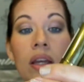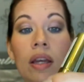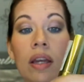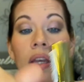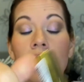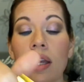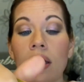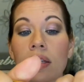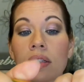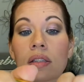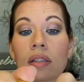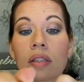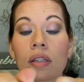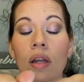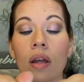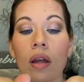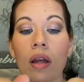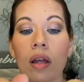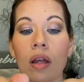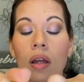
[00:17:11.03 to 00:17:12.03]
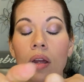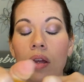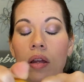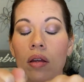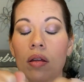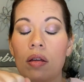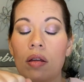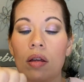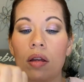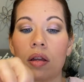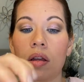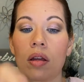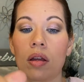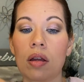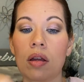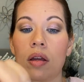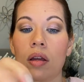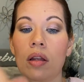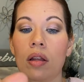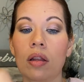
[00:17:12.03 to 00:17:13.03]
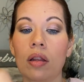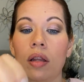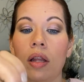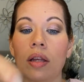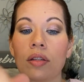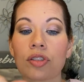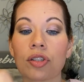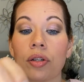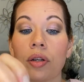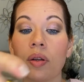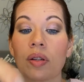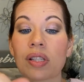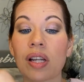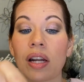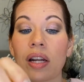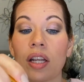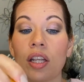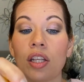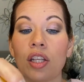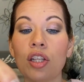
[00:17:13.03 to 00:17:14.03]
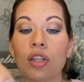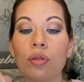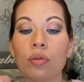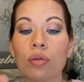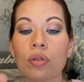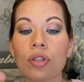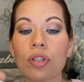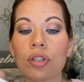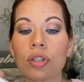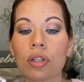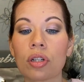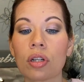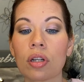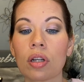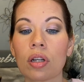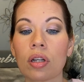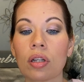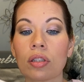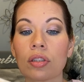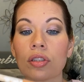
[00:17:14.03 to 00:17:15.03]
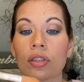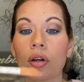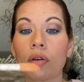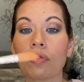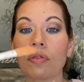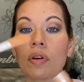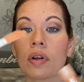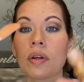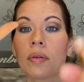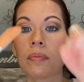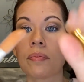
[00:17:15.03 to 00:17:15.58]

It's, I'll show you, it's got a huge doe foot.